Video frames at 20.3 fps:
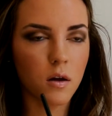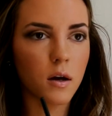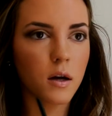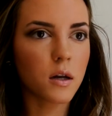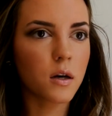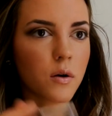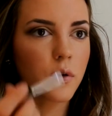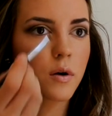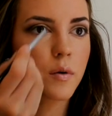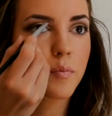I
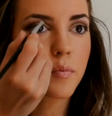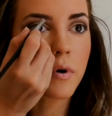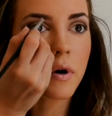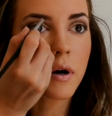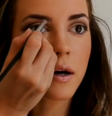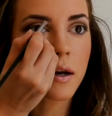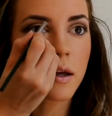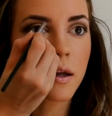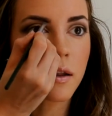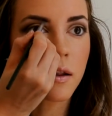do it
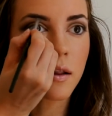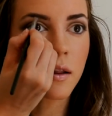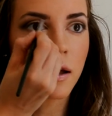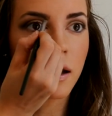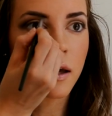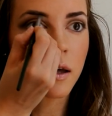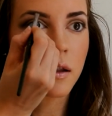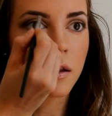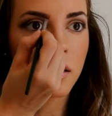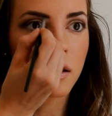pretty
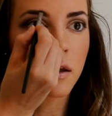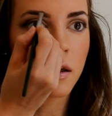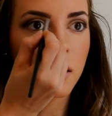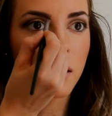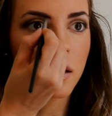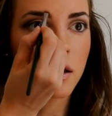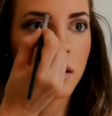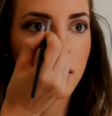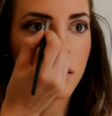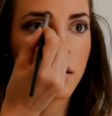
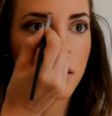lightly.